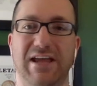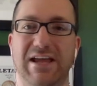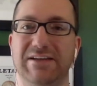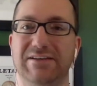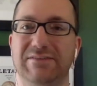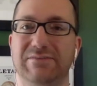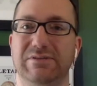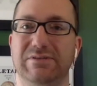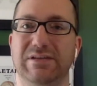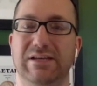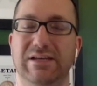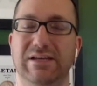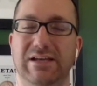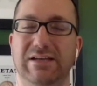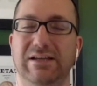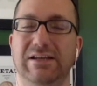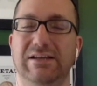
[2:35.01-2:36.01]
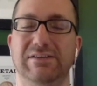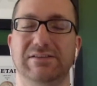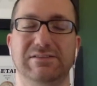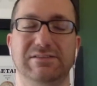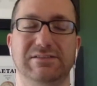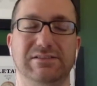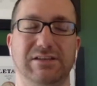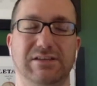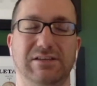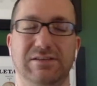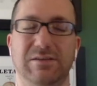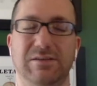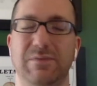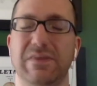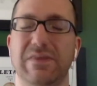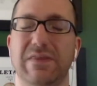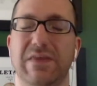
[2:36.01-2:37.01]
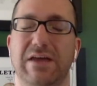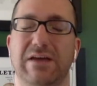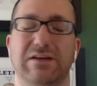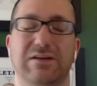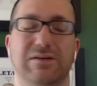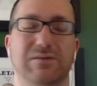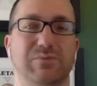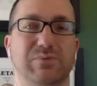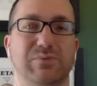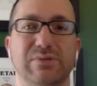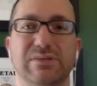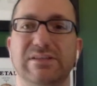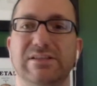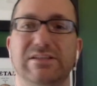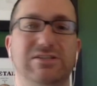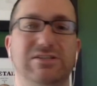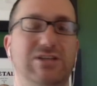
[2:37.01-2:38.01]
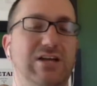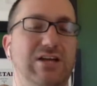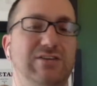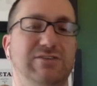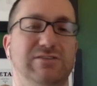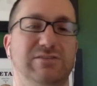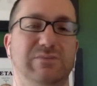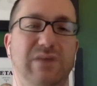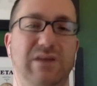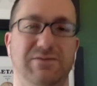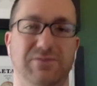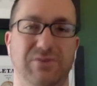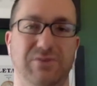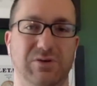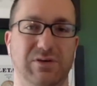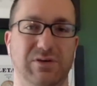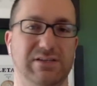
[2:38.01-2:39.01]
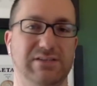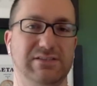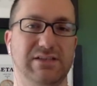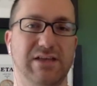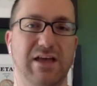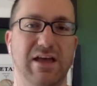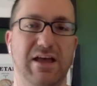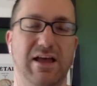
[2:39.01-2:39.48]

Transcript: And it is something that completely changed my focus.